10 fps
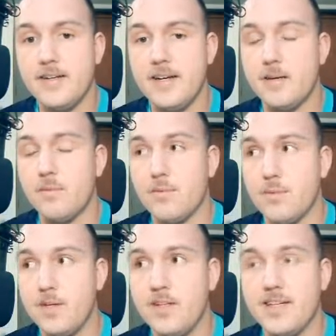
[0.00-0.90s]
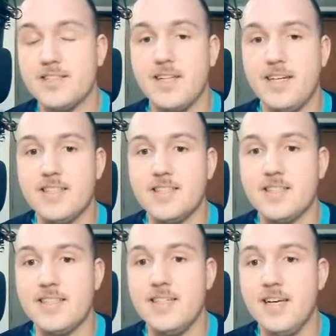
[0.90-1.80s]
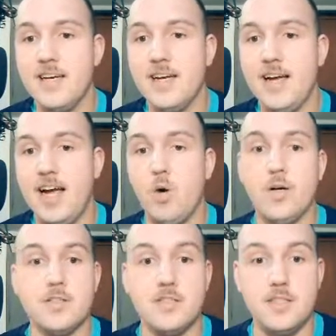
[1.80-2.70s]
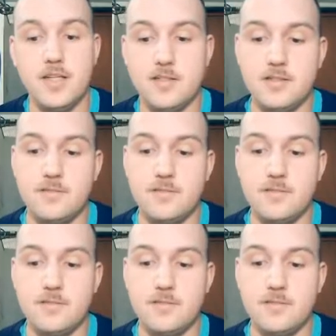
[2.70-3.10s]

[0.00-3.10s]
and I'm really excited to see how else it does.